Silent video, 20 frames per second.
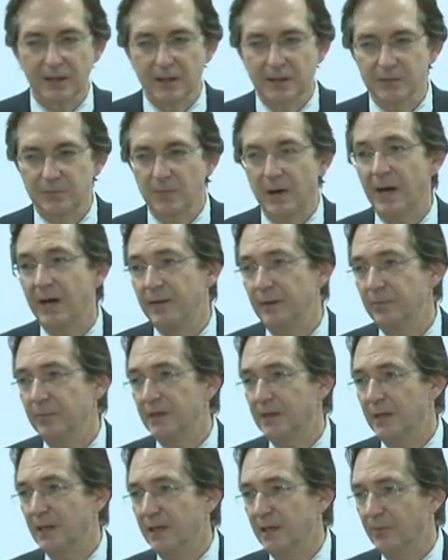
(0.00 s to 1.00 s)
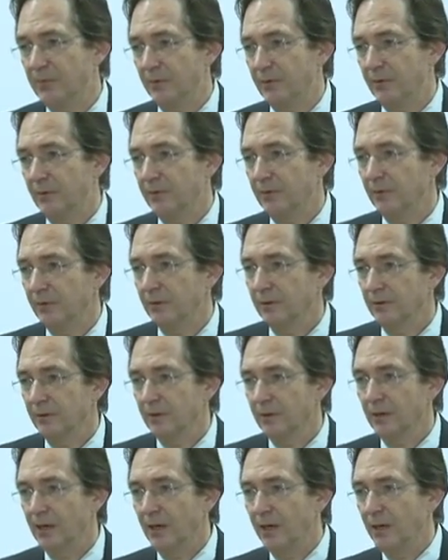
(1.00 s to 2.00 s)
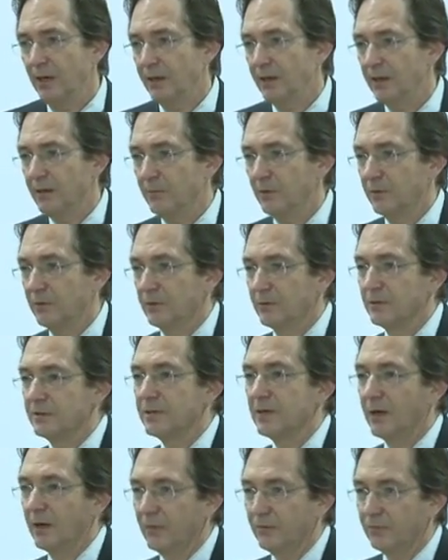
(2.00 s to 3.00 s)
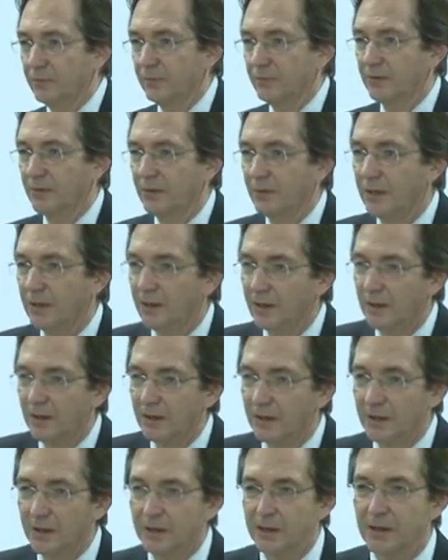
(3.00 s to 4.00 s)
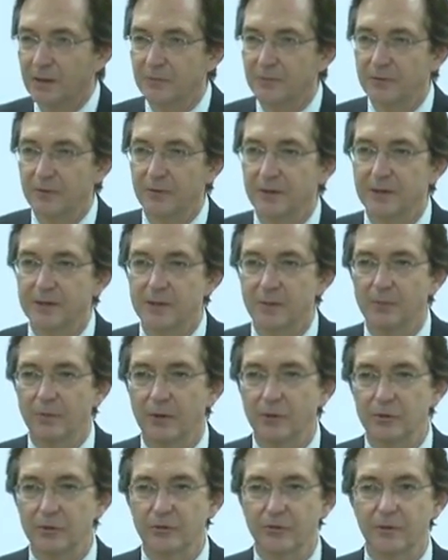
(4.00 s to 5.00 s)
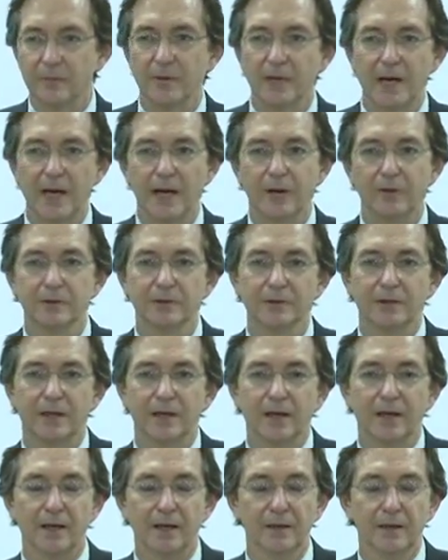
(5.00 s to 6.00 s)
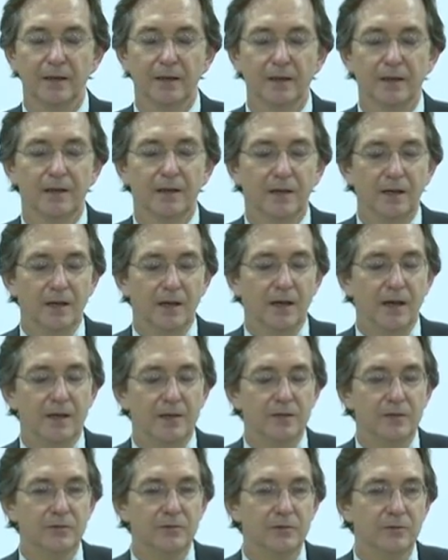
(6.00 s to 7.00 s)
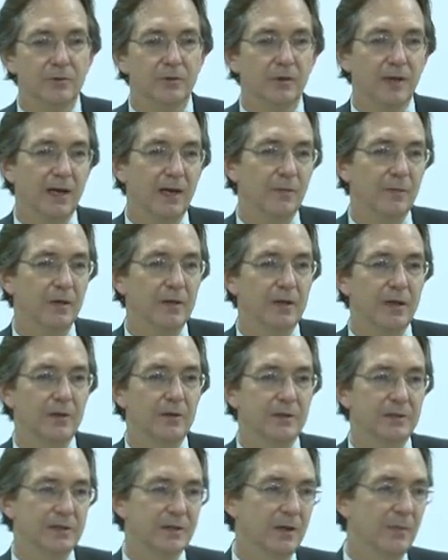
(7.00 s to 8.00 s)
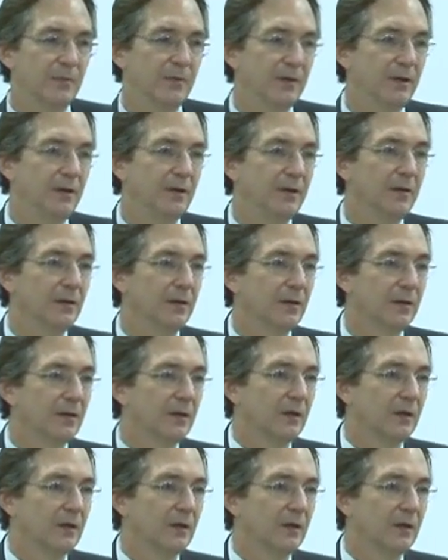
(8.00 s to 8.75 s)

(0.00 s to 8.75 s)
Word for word: is by the beekeeper, uh, him or herself. Uh, it comes, it's imposed from the outside. And you do that when there is something